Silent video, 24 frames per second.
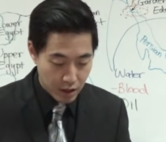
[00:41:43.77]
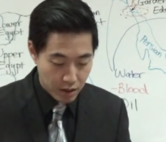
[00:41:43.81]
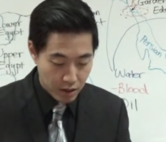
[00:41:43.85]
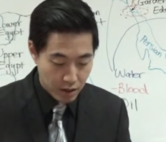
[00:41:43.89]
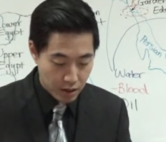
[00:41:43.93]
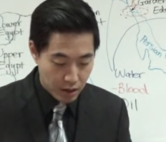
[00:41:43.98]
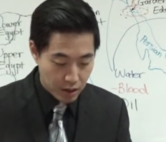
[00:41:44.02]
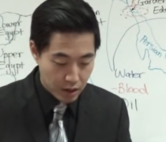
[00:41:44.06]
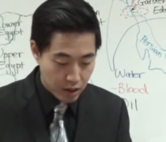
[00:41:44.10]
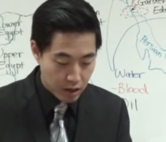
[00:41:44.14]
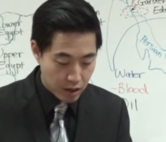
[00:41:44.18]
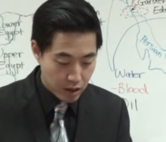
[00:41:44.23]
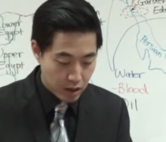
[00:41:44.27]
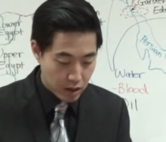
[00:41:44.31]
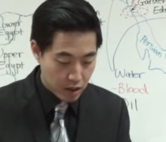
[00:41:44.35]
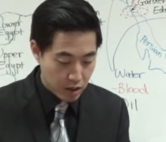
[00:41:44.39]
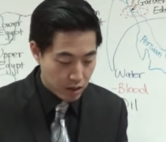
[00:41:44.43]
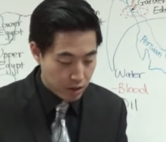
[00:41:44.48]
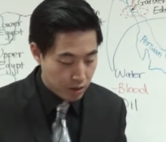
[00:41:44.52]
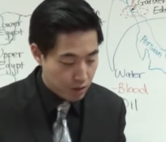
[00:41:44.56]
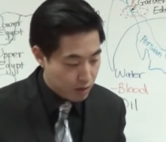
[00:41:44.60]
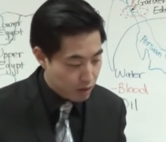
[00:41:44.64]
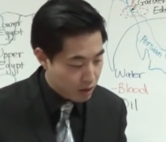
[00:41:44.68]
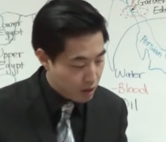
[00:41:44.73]

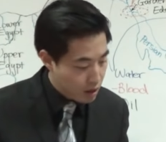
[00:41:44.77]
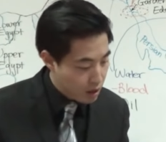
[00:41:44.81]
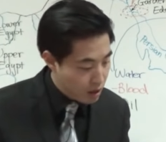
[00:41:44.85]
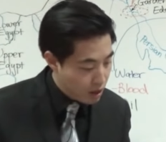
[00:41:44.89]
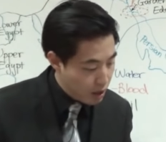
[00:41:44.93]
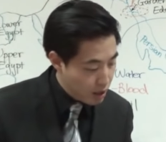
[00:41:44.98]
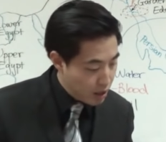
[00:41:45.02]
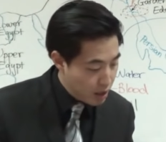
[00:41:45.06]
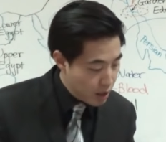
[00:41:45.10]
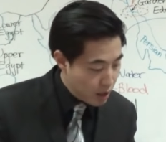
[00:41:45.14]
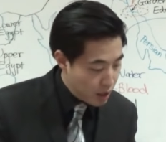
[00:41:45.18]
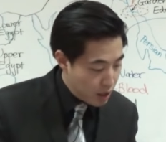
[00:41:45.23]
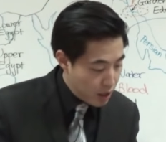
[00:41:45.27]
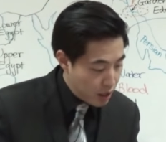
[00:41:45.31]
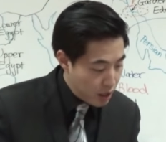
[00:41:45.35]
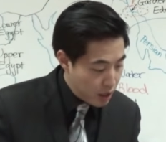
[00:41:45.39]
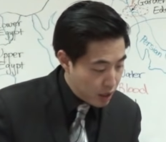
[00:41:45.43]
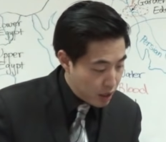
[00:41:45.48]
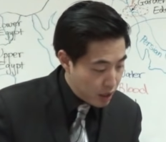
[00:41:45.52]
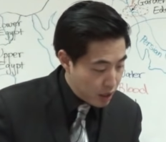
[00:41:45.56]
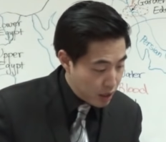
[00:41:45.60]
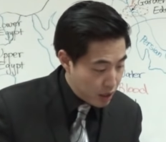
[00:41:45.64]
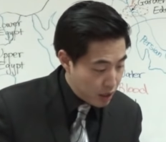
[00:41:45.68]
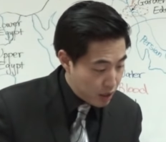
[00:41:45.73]

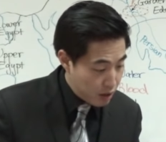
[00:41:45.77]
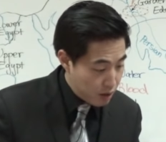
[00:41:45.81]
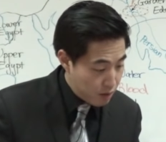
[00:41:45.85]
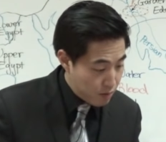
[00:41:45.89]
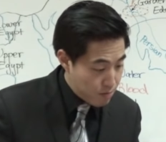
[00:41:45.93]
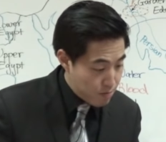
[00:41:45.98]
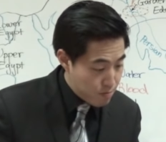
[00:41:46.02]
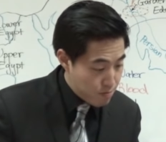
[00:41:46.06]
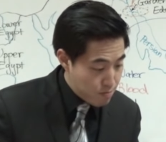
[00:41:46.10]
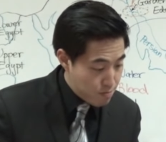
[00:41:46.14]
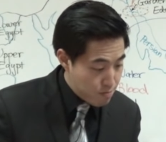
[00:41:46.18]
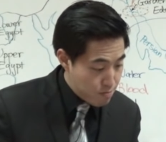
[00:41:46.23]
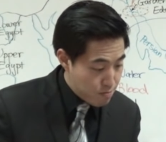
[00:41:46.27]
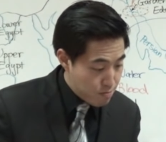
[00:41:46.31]
(no one is talking)